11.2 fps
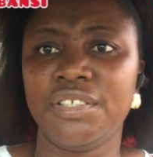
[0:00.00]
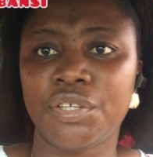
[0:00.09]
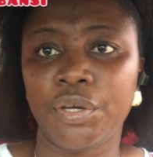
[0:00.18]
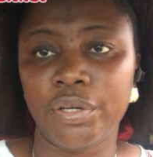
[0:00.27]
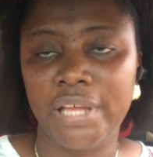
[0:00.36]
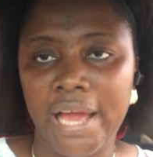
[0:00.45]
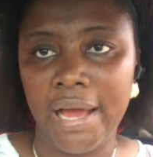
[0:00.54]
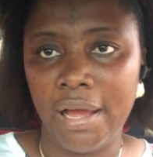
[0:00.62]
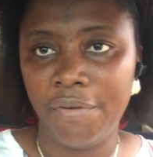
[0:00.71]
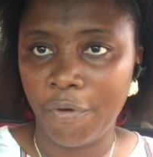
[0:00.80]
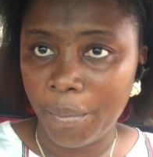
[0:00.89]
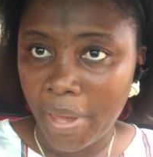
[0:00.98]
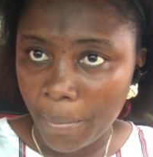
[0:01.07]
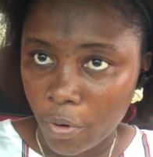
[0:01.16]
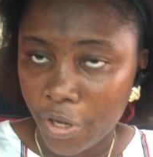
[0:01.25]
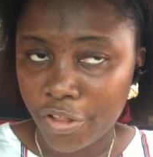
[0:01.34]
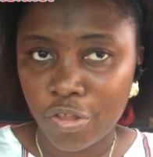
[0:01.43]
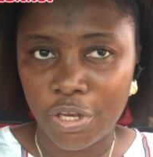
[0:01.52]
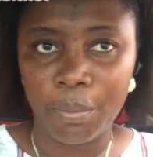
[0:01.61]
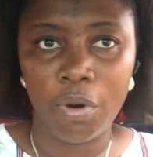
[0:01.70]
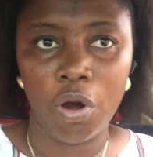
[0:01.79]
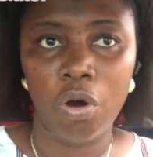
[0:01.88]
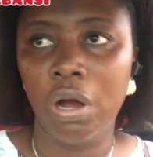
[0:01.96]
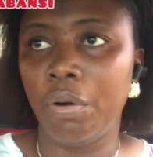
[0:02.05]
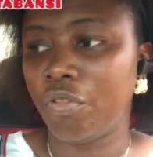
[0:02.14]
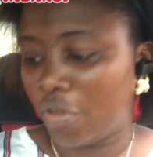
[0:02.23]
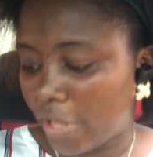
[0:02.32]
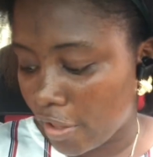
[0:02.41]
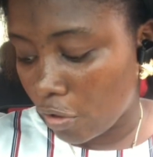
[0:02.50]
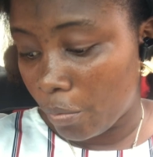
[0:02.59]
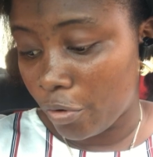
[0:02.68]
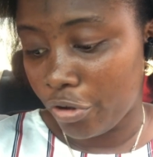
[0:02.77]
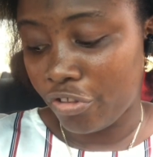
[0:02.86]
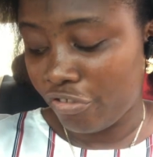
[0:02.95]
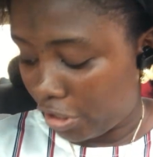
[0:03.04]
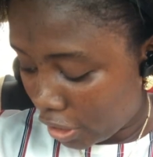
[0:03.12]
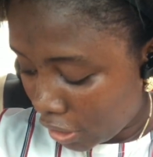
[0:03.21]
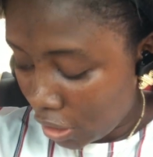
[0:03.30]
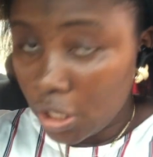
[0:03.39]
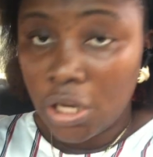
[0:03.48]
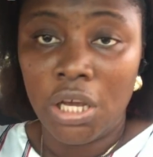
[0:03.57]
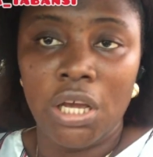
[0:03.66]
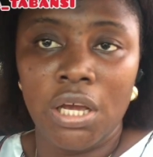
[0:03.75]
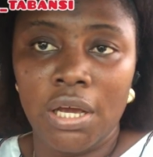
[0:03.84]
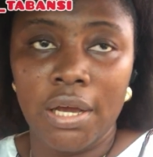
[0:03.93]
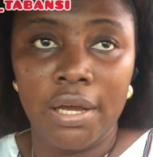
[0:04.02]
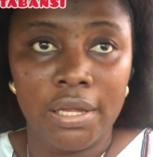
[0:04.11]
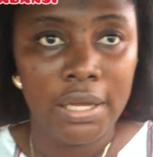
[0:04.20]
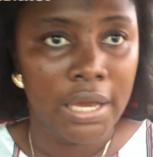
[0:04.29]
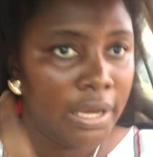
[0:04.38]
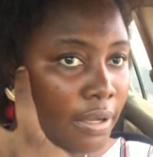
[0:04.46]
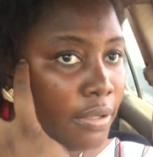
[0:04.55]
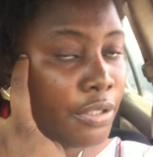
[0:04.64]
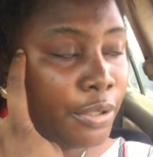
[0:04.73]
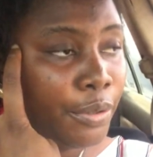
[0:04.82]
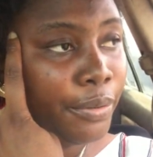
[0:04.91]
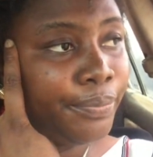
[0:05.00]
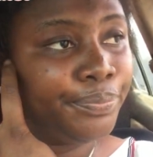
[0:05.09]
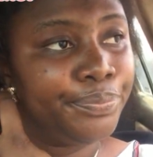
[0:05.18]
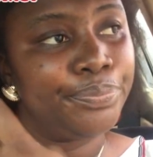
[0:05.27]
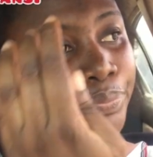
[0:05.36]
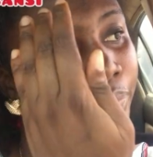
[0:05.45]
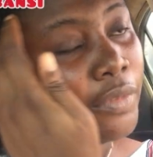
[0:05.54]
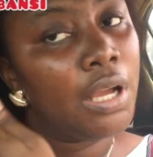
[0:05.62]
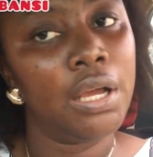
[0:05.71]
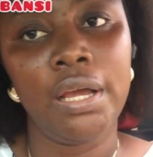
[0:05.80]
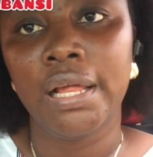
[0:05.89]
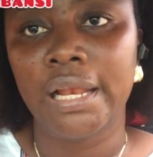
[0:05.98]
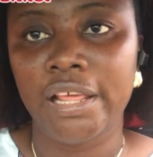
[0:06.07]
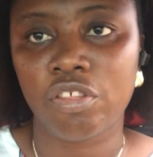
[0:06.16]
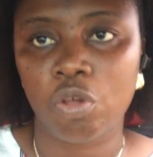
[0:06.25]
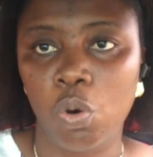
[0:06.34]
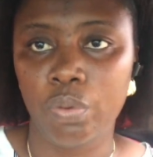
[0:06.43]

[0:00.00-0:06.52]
So yeah, for me, I'm going to the mall. I want to get some grocery. Yeah, so let's go.